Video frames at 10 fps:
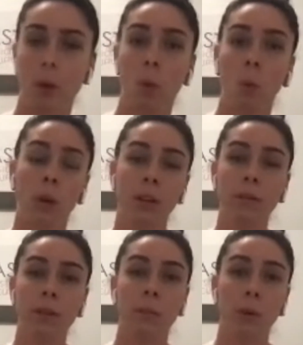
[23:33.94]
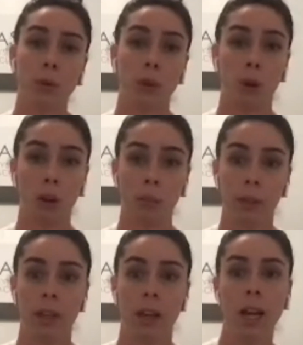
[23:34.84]
One of the most
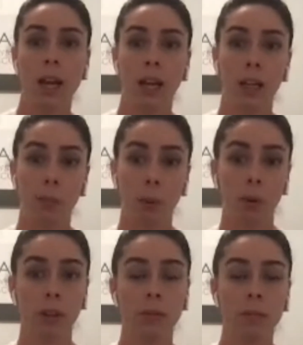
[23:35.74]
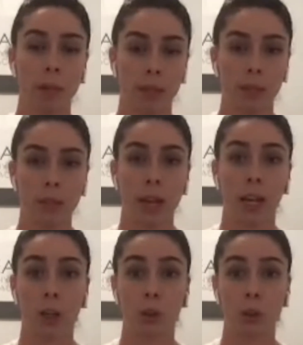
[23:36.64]
common and important muscles
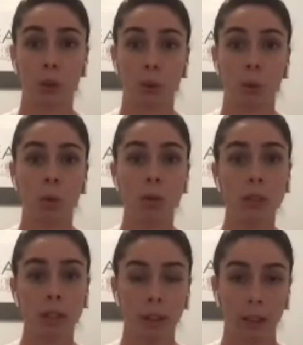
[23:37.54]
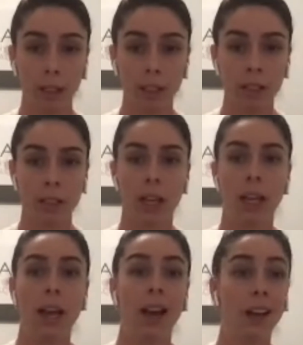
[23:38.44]
that controls this
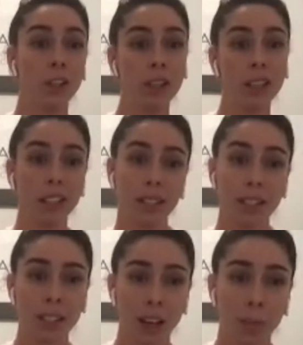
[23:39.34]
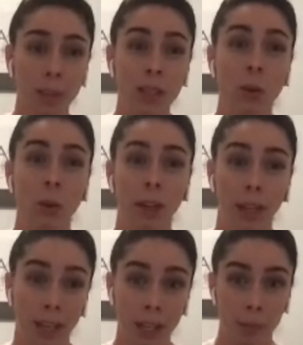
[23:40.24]
actually sits up in your
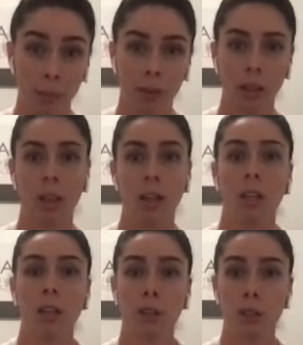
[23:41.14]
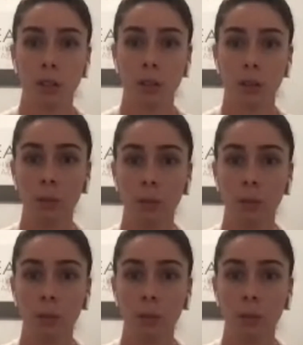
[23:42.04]
hip. So